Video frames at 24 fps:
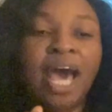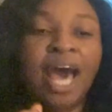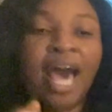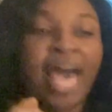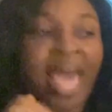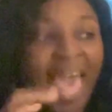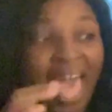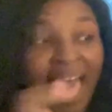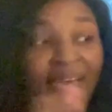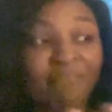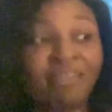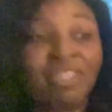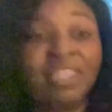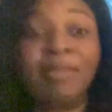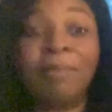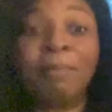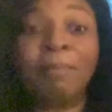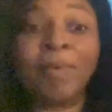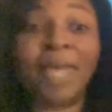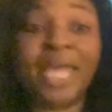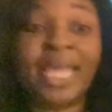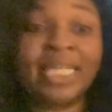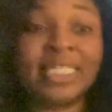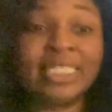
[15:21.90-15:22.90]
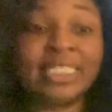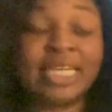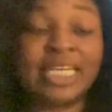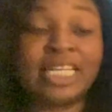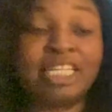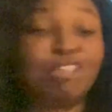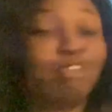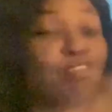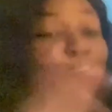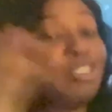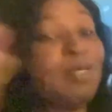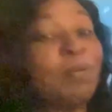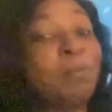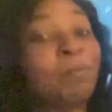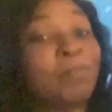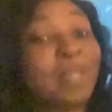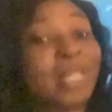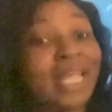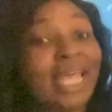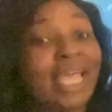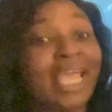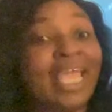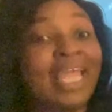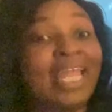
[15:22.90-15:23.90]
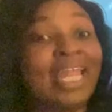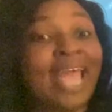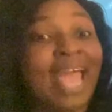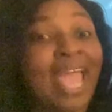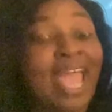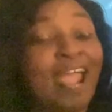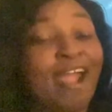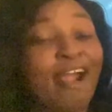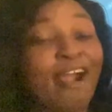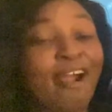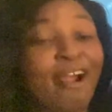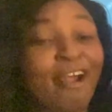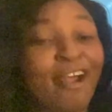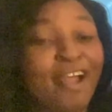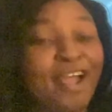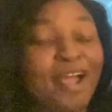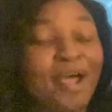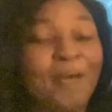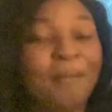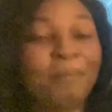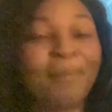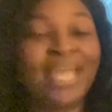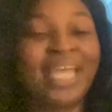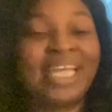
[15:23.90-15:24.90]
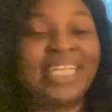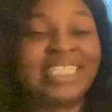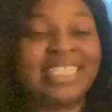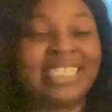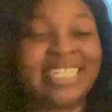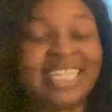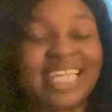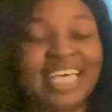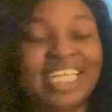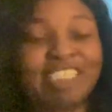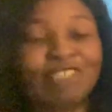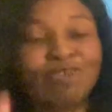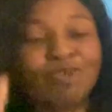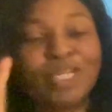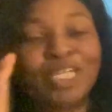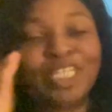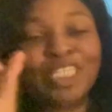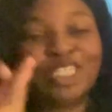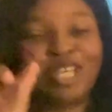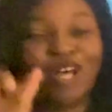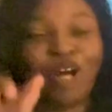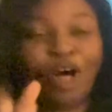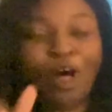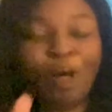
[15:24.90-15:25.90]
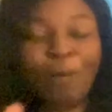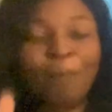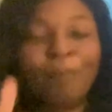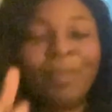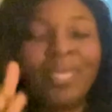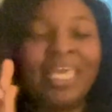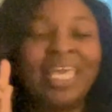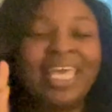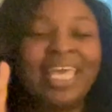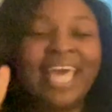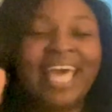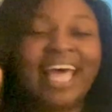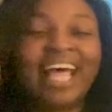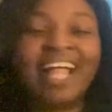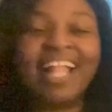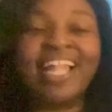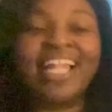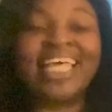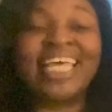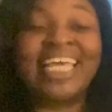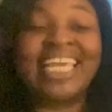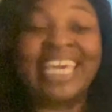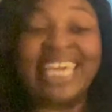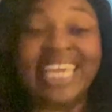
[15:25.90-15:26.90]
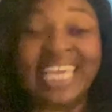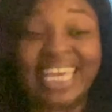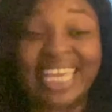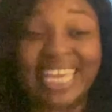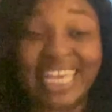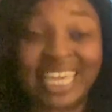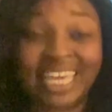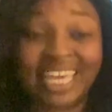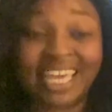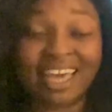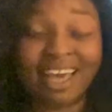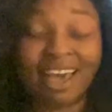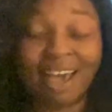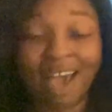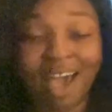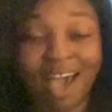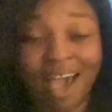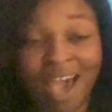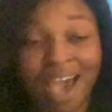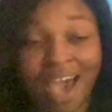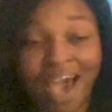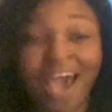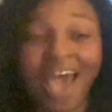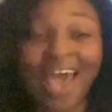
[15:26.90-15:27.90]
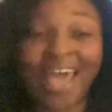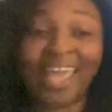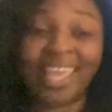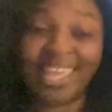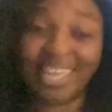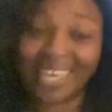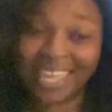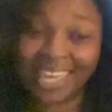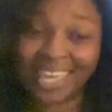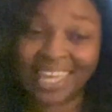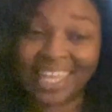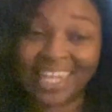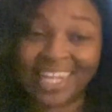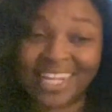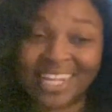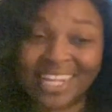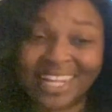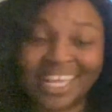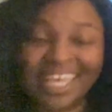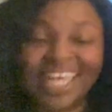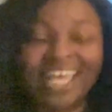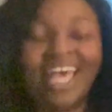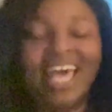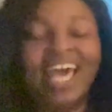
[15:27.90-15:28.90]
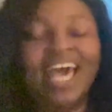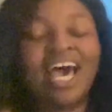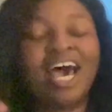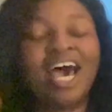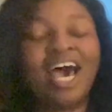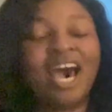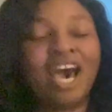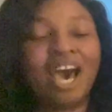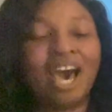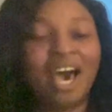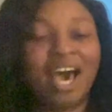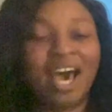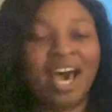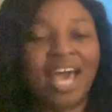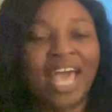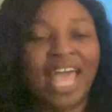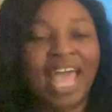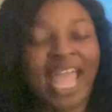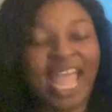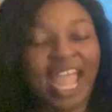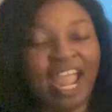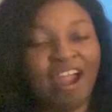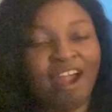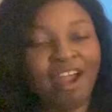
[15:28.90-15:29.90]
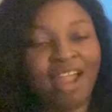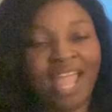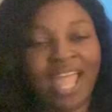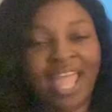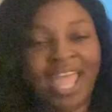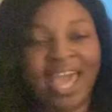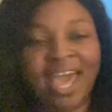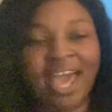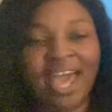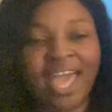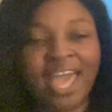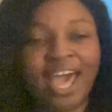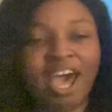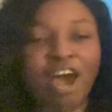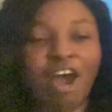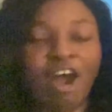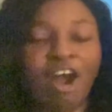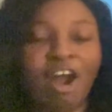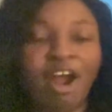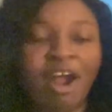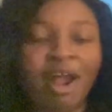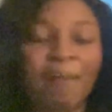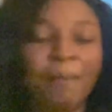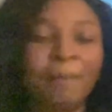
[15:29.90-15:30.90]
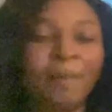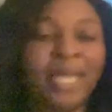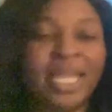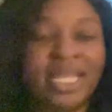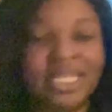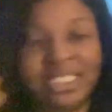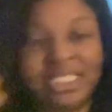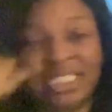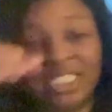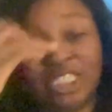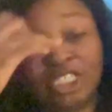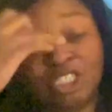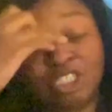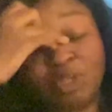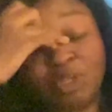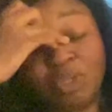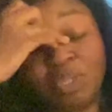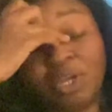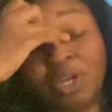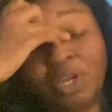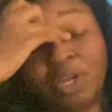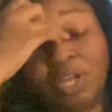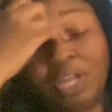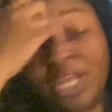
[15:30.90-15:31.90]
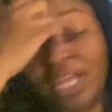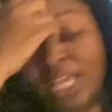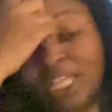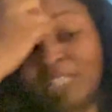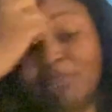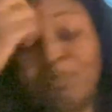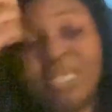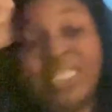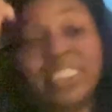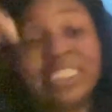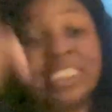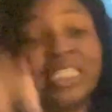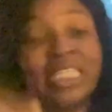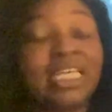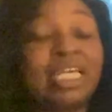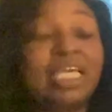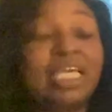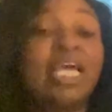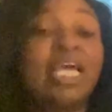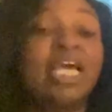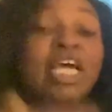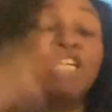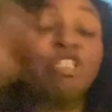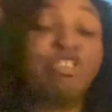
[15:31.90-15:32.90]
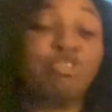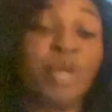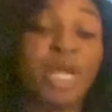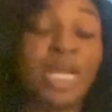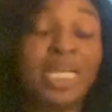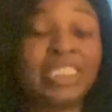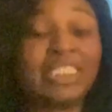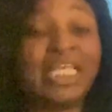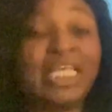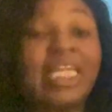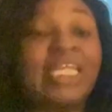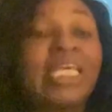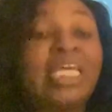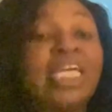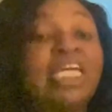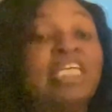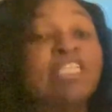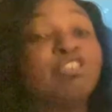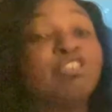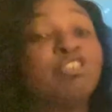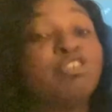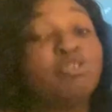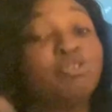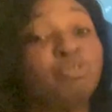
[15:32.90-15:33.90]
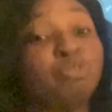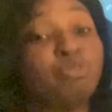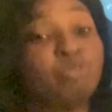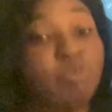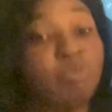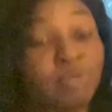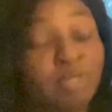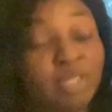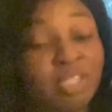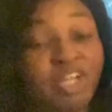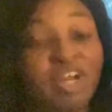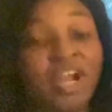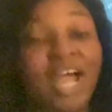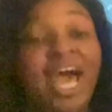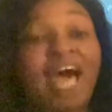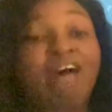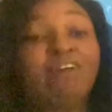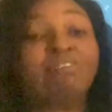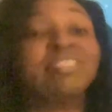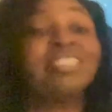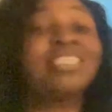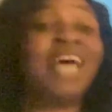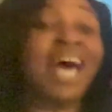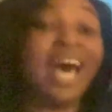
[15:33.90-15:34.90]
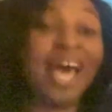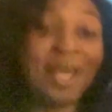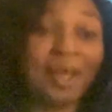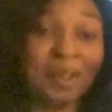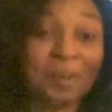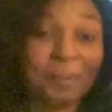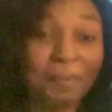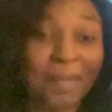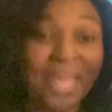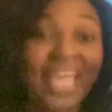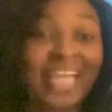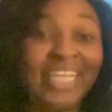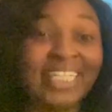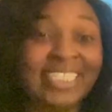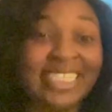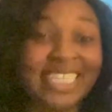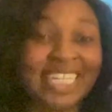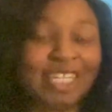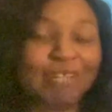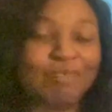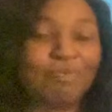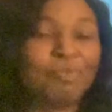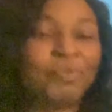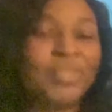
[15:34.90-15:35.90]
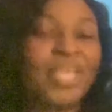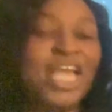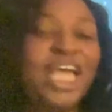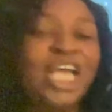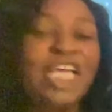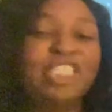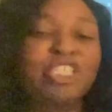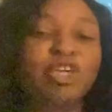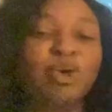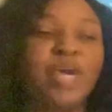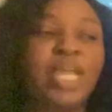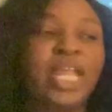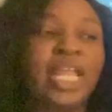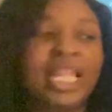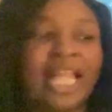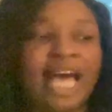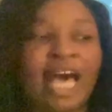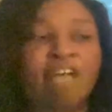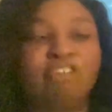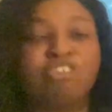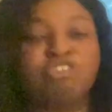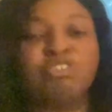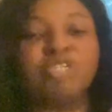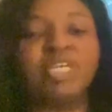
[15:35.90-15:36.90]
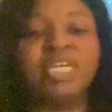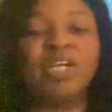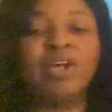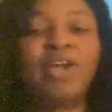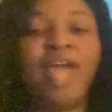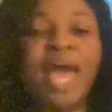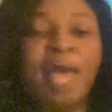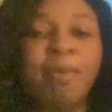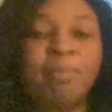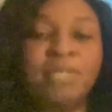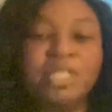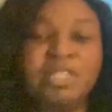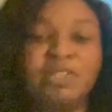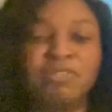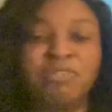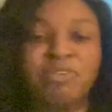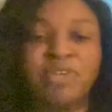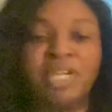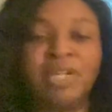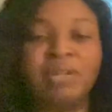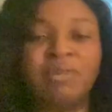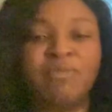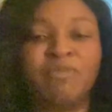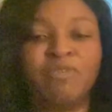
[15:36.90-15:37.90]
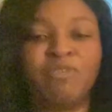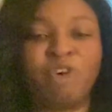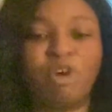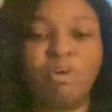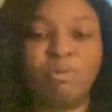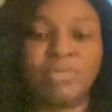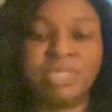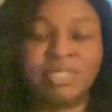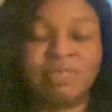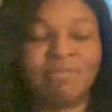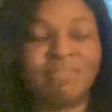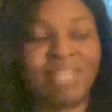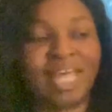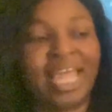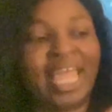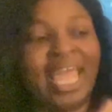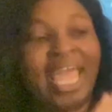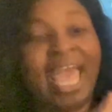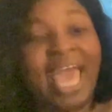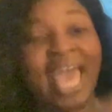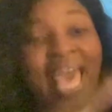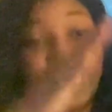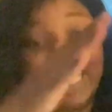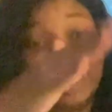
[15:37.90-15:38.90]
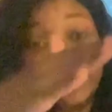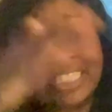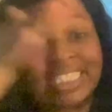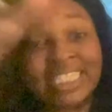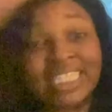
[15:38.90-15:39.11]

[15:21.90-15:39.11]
having them paint it and do some plain air painting. That's what it's called, PLE I-N, air, A-I-R, painting. So there is basically translated into their outside painting. So it allows you to grab different forms of light as